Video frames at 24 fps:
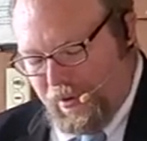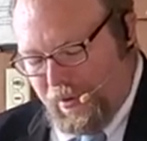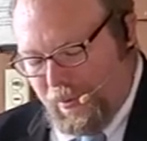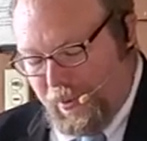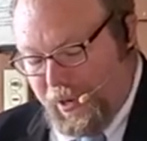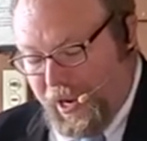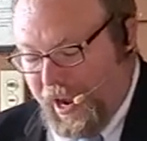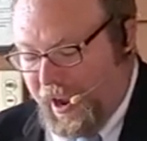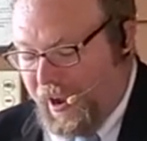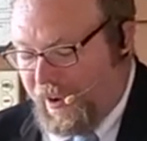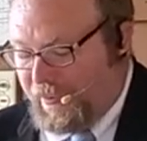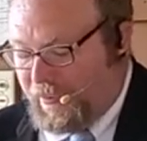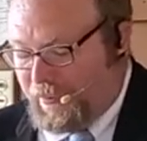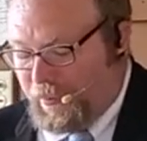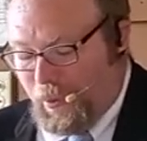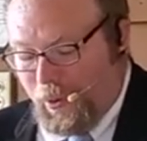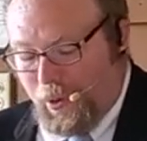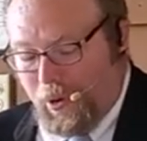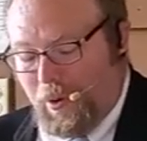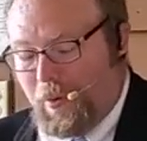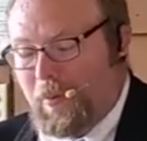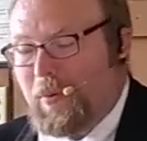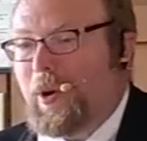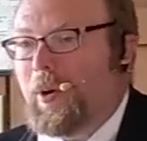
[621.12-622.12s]
we have
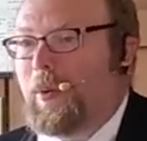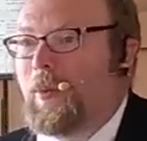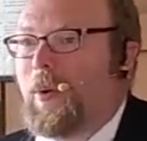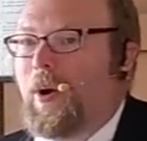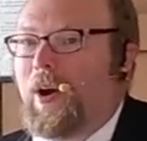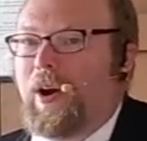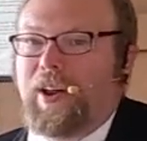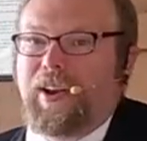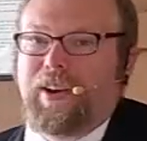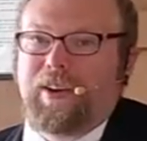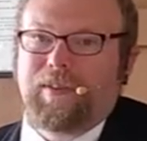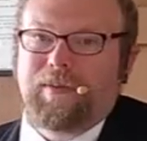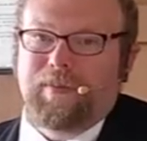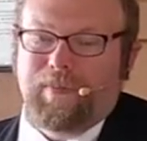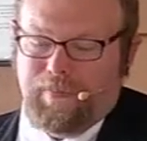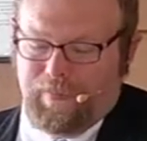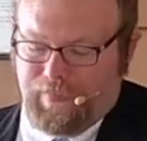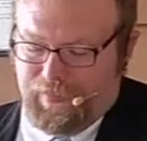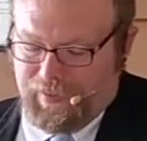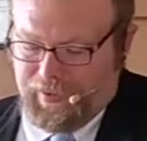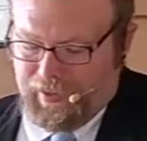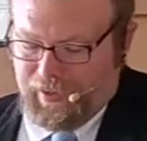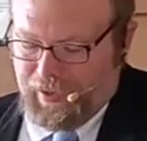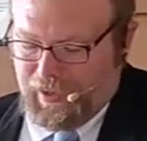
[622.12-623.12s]
World War I,
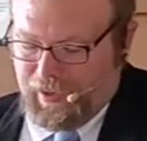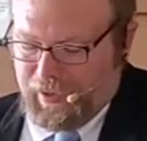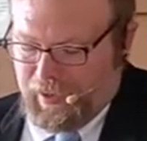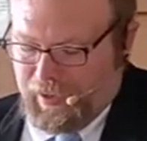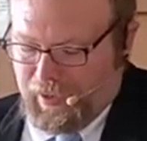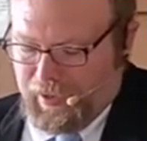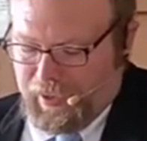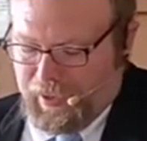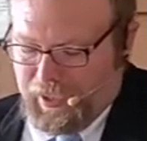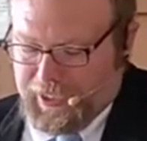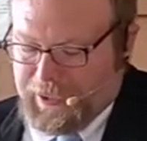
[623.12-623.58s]
the